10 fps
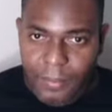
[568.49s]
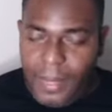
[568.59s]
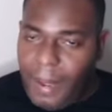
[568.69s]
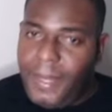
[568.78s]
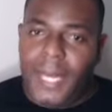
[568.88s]

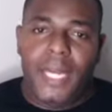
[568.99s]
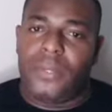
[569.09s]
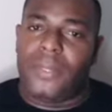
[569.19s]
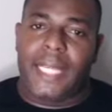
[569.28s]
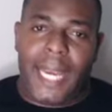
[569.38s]
I'm not here to
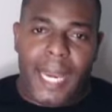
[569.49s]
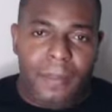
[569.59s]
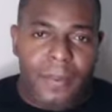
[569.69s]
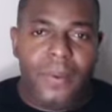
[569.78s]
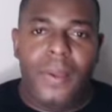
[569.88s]

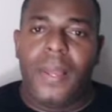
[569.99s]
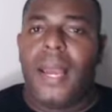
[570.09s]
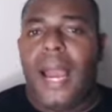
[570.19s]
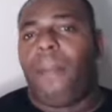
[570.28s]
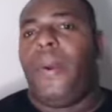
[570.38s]
scam you.
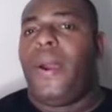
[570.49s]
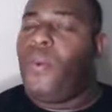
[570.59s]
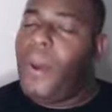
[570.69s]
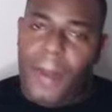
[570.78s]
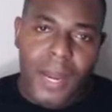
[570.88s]

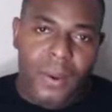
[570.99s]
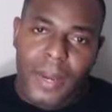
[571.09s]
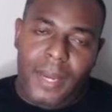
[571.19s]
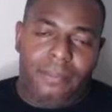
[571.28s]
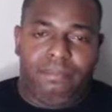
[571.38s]
Well, by the
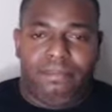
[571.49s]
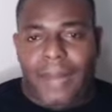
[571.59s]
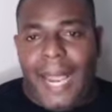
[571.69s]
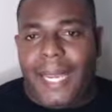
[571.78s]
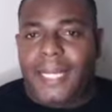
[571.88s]
way,
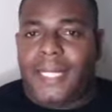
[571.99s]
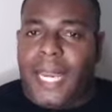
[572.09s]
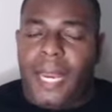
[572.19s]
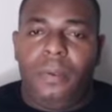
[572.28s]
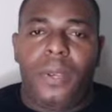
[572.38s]
I can't
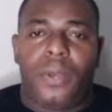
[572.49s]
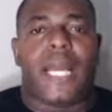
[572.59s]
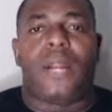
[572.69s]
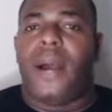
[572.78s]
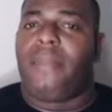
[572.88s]
scam you because
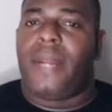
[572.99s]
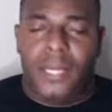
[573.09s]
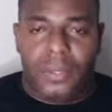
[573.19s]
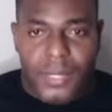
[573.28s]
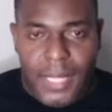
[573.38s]
I don't have
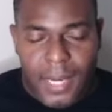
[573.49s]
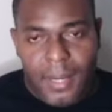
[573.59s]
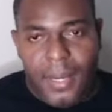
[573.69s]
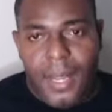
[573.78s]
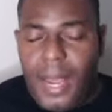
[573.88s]
nothing to sell.
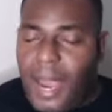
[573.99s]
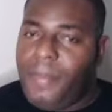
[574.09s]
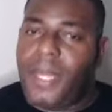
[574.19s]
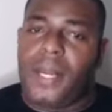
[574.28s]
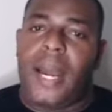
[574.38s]
I'm
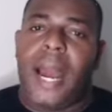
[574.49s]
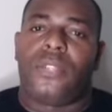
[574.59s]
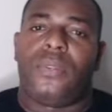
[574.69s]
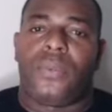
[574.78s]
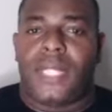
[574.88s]
not gonna ask
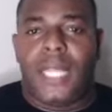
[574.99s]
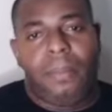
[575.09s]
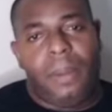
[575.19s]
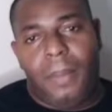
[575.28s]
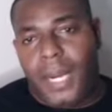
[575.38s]
you to send
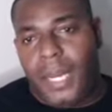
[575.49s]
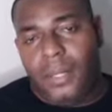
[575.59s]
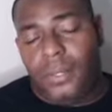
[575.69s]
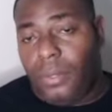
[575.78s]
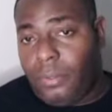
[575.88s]
me money.
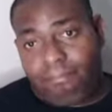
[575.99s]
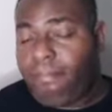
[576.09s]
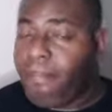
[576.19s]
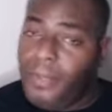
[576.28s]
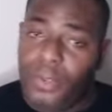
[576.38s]
So
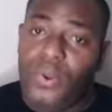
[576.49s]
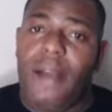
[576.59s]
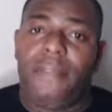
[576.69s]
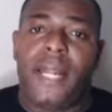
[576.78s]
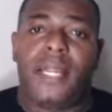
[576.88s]
you don't
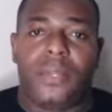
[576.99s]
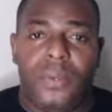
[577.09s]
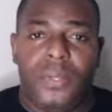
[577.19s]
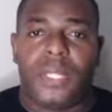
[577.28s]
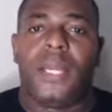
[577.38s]
have nothing to
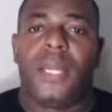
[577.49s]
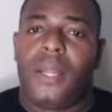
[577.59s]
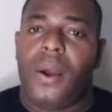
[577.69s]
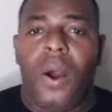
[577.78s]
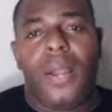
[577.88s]
lose.
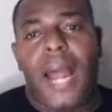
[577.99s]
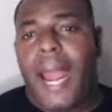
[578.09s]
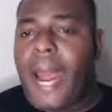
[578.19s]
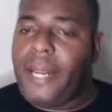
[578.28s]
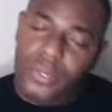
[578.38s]
All I
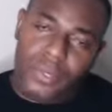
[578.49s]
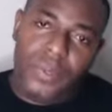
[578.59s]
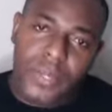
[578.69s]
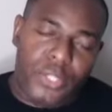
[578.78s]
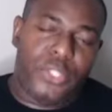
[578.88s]
ask you to do
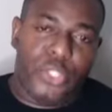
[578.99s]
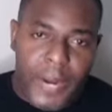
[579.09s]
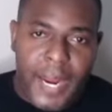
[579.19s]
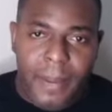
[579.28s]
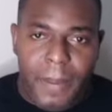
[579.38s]
is just
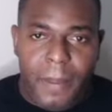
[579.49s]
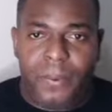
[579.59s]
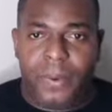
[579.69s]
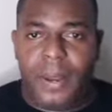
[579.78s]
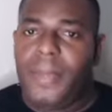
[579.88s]
try my
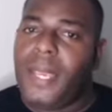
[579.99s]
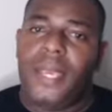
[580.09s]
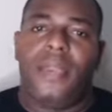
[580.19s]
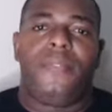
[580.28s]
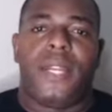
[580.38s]
program.
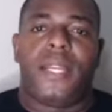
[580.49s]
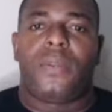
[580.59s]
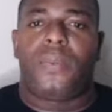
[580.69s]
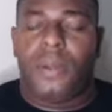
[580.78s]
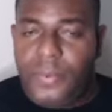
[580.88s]
If it
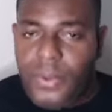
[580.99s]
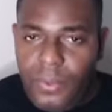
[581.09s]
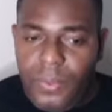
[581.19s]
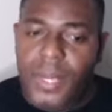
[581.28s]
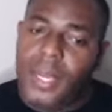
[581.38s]
doesn't work for
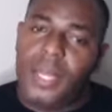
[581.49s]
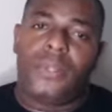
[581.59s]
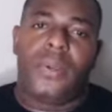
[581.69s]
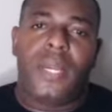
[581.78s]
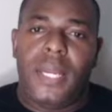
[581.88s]
you, in
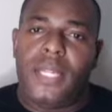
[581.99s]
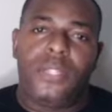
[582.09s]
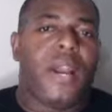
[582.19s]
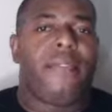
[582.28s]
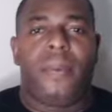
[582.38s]
30 days,
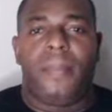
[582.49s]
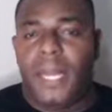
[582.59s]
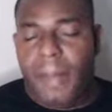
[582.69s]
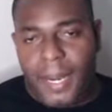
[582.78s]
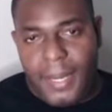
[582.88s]
you have your money
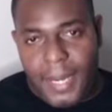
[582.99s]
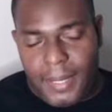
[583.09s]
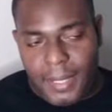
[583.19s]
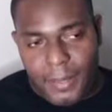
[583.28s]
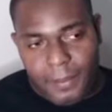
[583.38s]
back. That's it.